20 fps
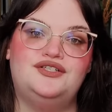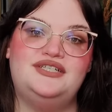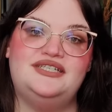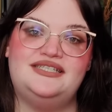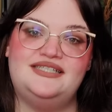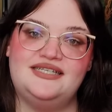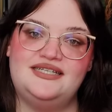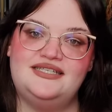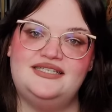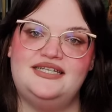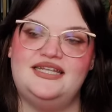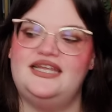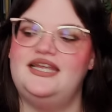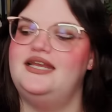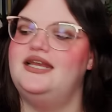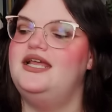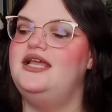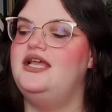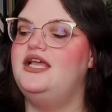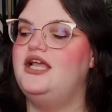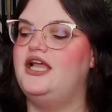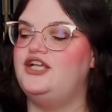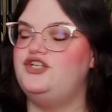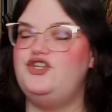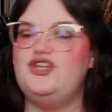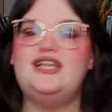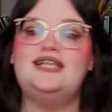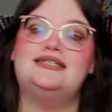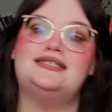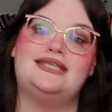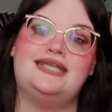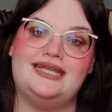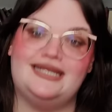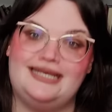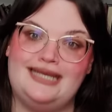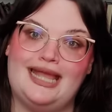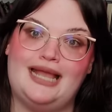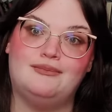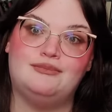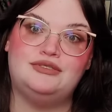She's 16. She gets
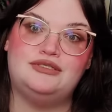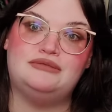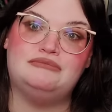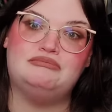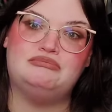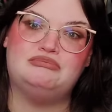kidnapped